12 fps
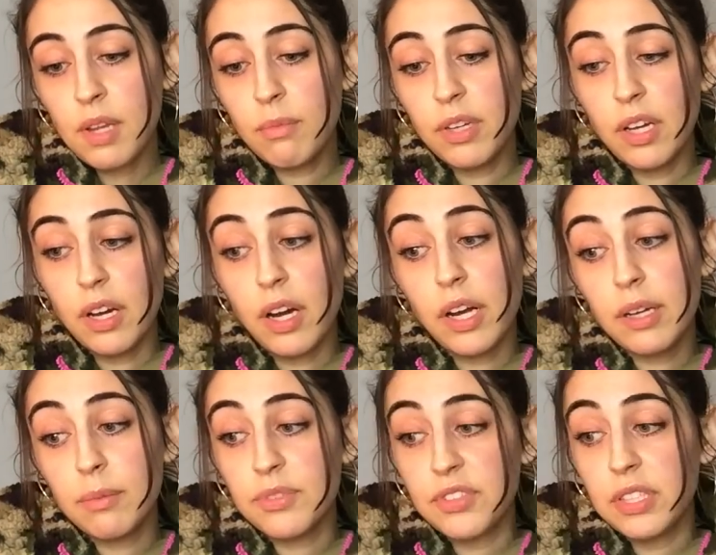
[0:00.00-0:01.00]
But yeah, I
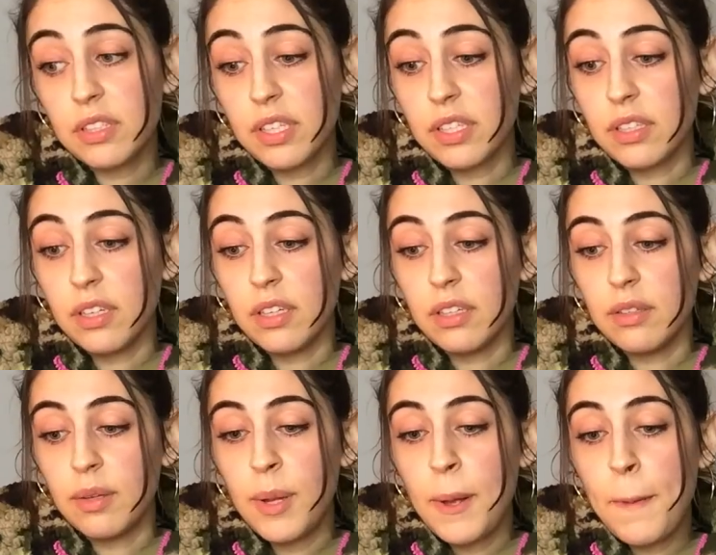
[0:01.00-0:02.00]
am seeing like
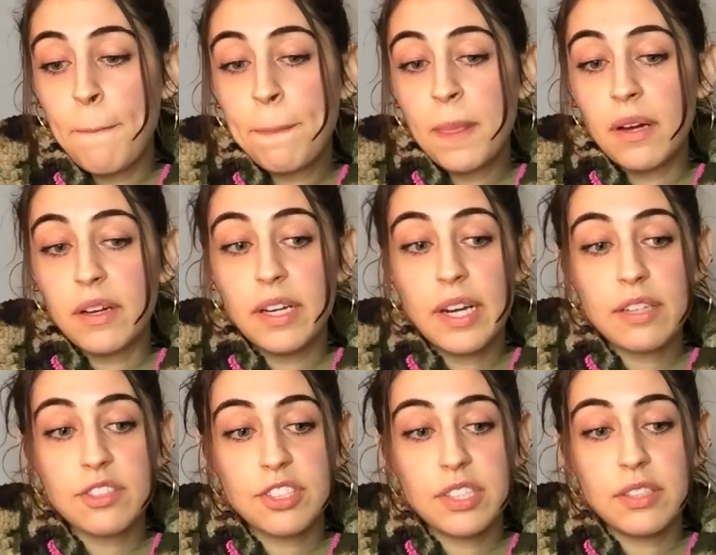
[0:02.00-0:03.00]
a a
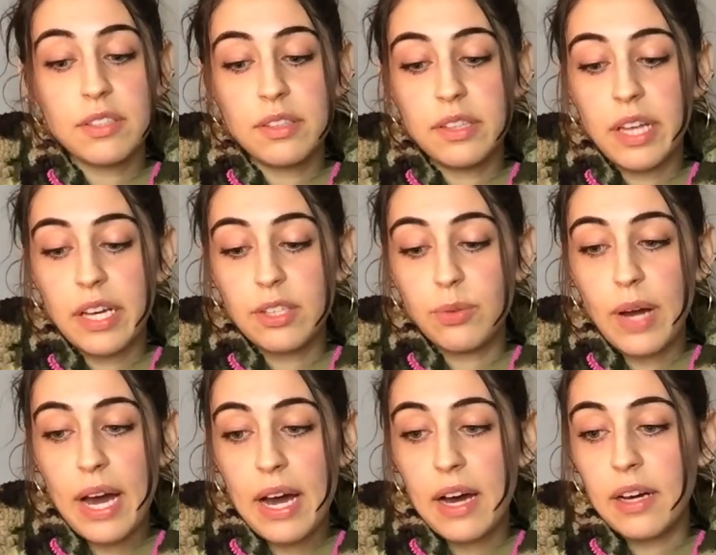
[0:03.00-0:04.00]
connection that you
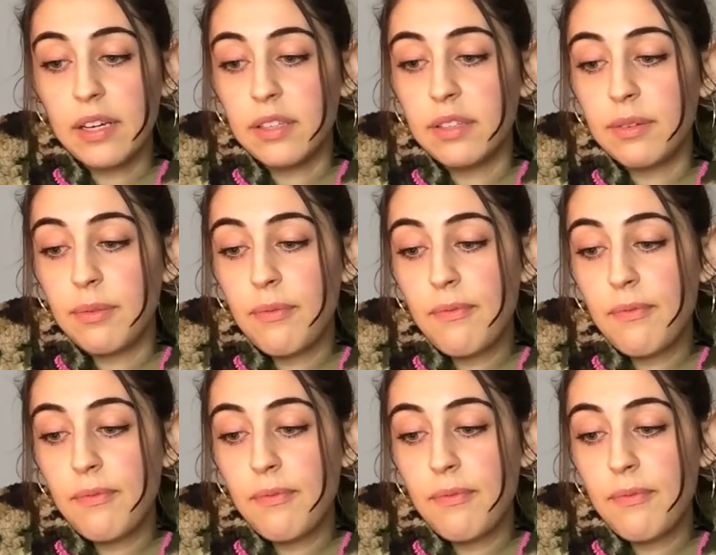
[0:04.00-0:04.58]
had